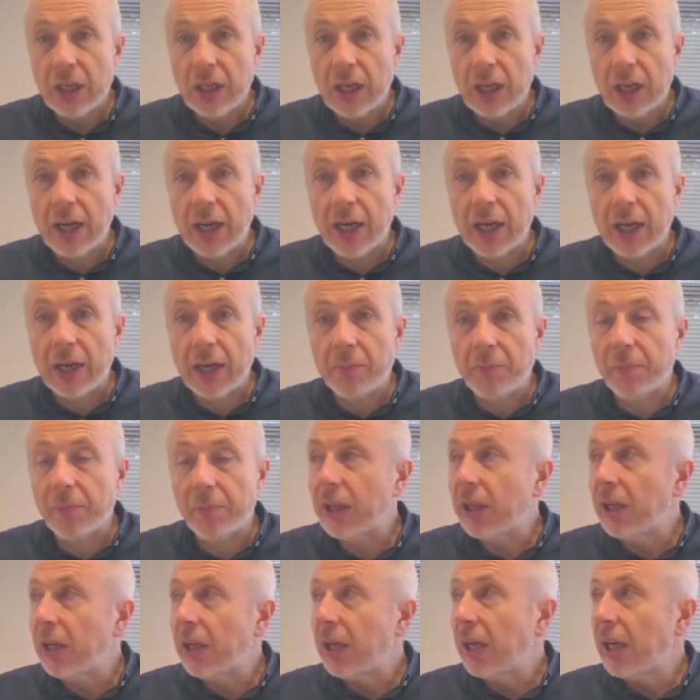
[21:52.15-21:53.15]

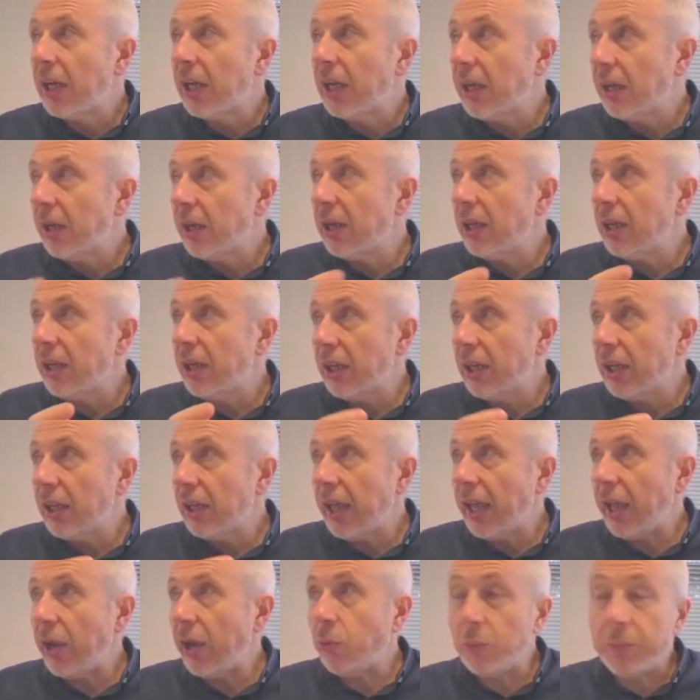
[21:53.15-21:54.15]

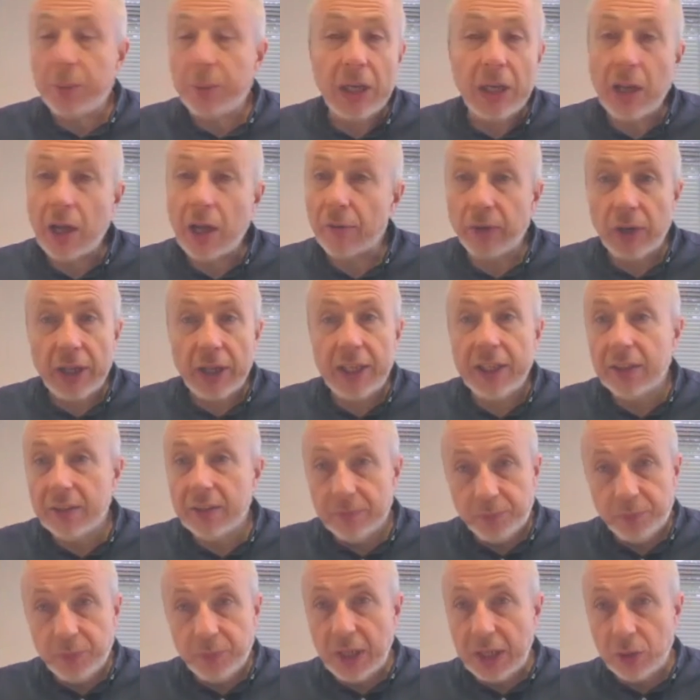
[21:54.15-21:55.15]
It would be lovely
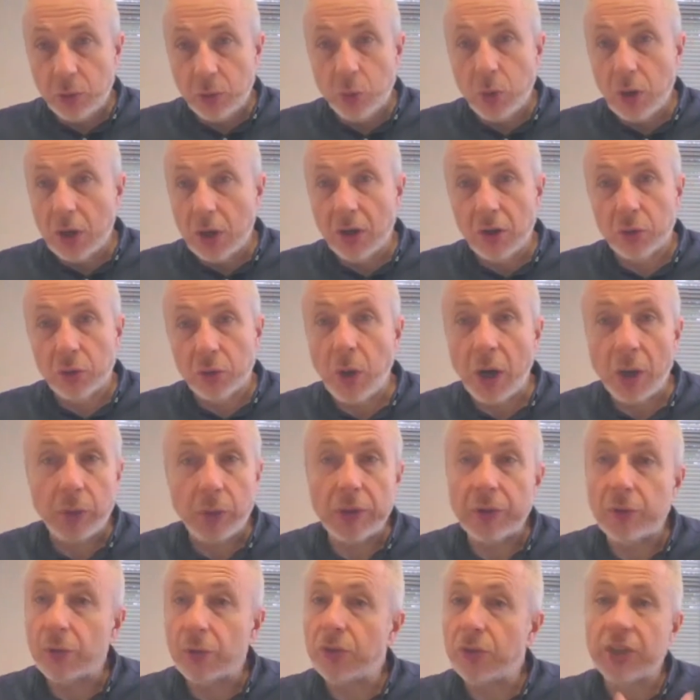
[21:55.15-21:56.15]
in a world where
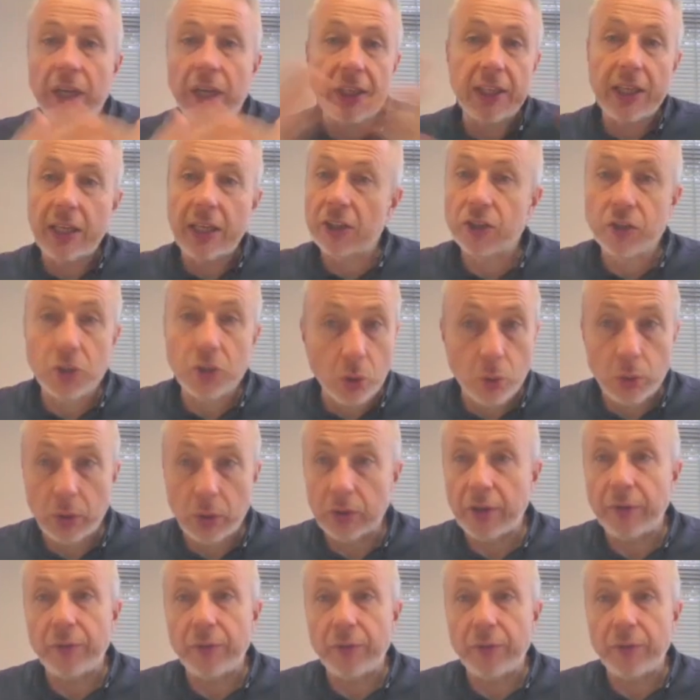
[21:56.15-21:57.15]
we would say, yeah, sure, we'll
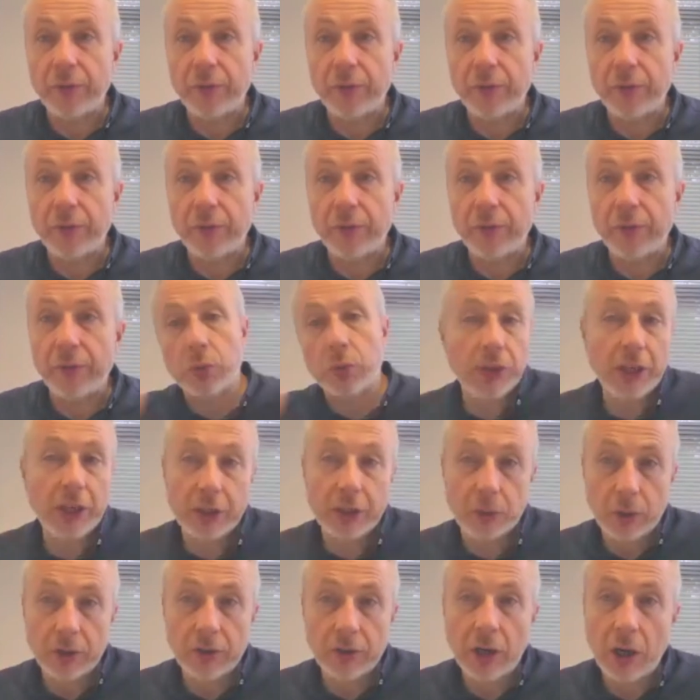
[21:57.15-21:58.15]
give you the advice, we'll take
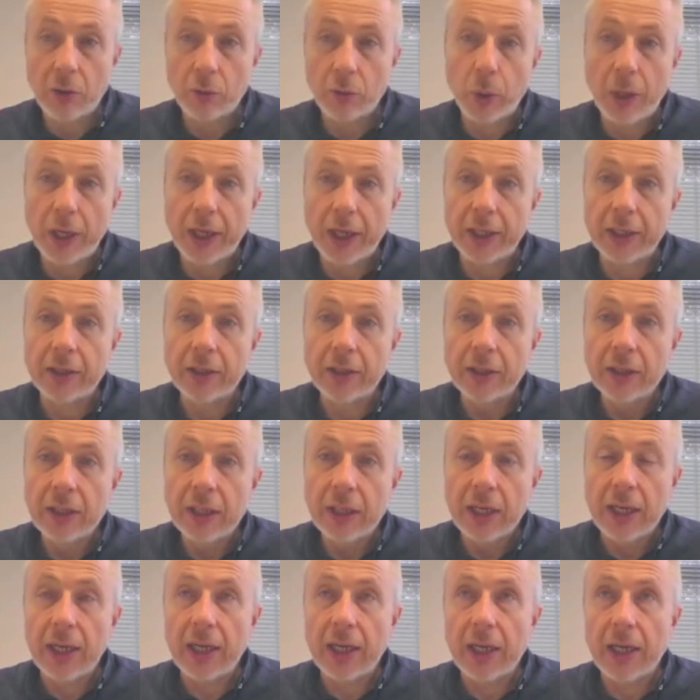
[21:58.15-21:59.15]
you under our wing.
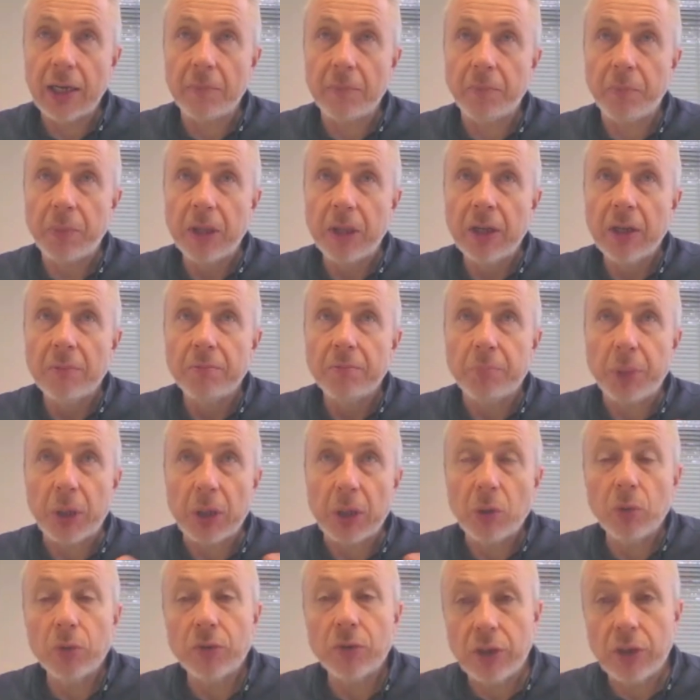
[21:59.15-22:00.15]
But
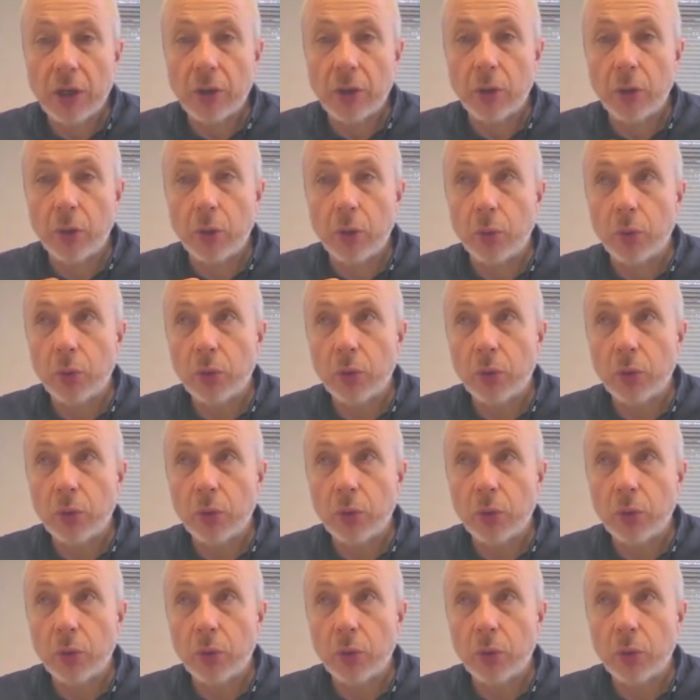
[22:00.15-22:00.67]
also